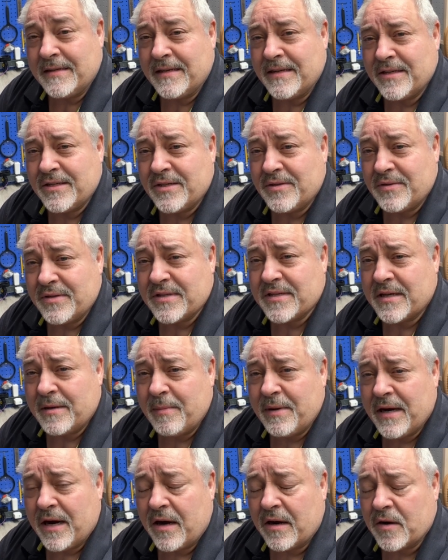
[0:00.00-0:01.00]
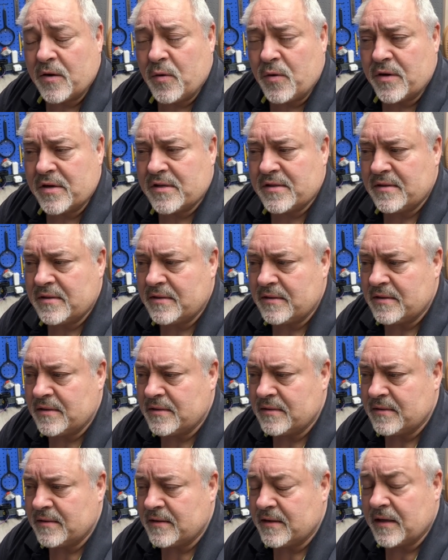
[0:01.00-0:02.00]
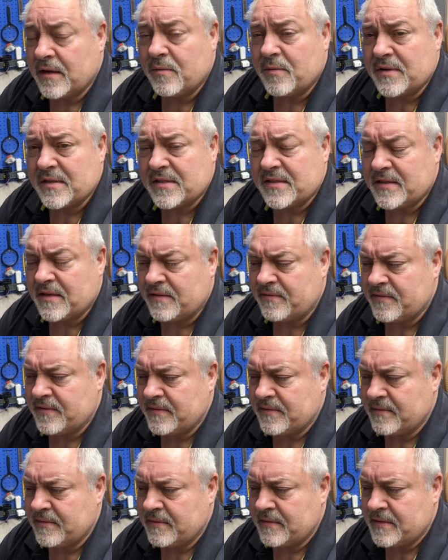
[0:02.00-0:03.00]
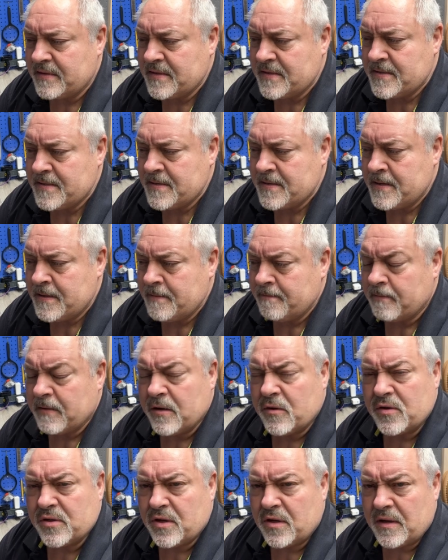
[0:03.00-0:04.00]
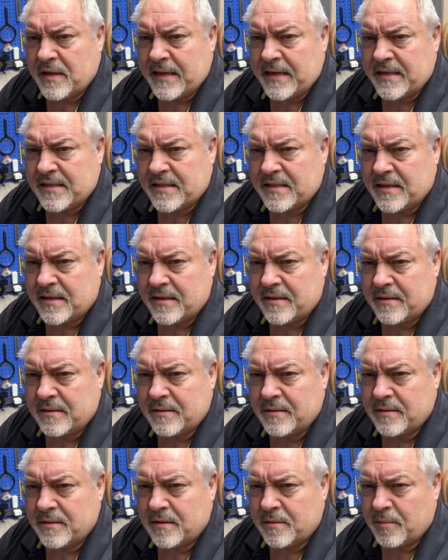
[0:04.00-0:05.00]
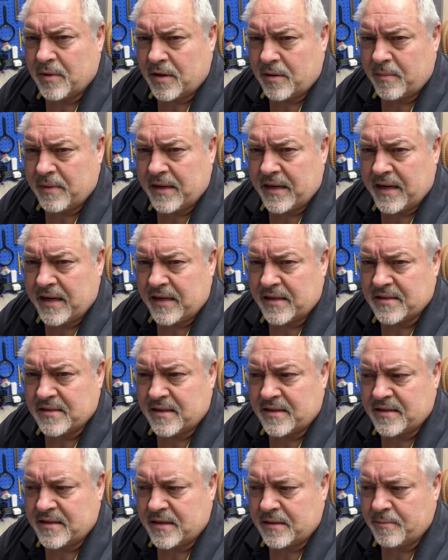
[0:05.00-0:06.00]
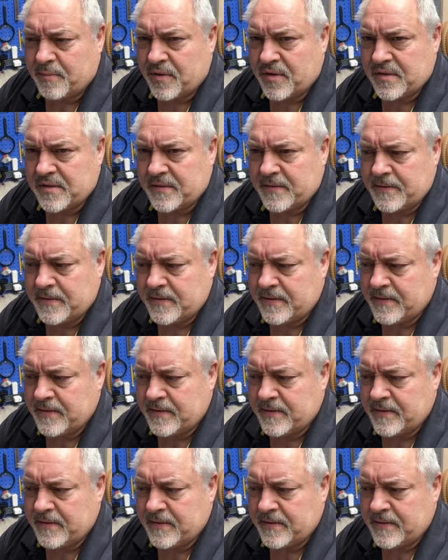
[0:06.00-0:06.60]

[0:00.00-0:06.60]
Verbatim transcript: So it's going to be a hard course. And it was tough. It was all hands on. You better be a hands-on type person.